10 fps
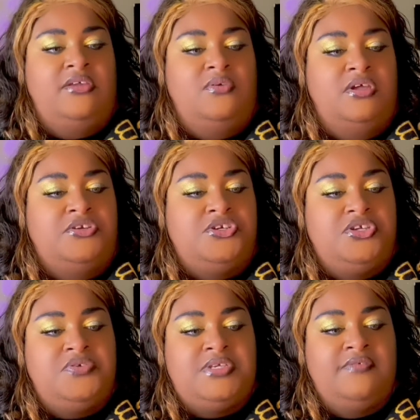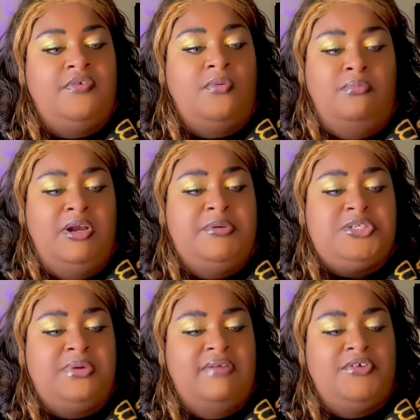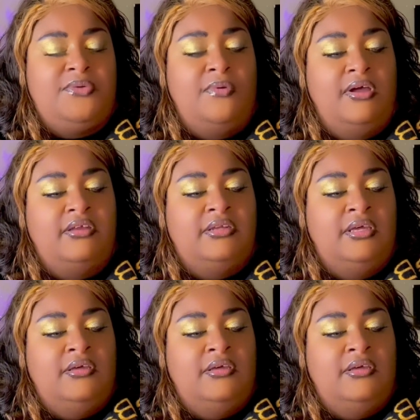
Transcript: You can use it for pretty much whatever you want.